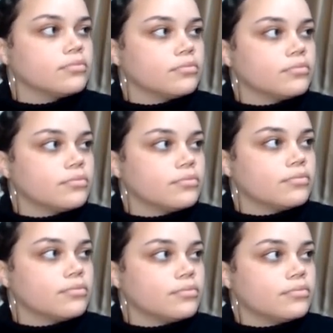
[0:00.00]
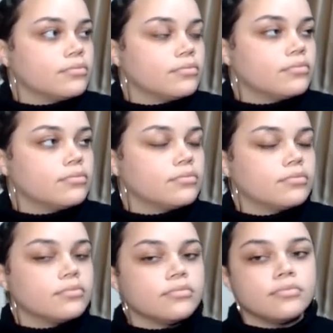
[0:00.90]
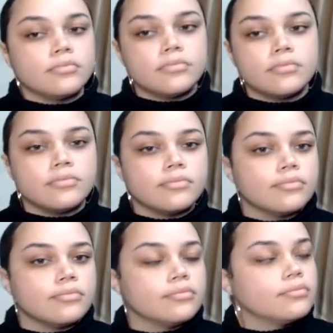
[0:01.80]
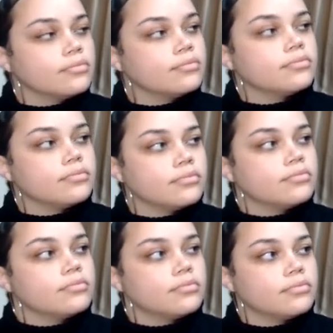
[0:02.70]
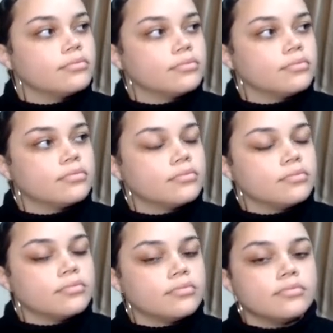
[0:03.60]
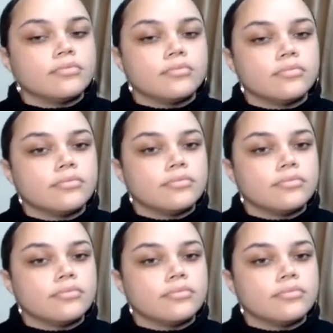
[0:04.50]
(silent)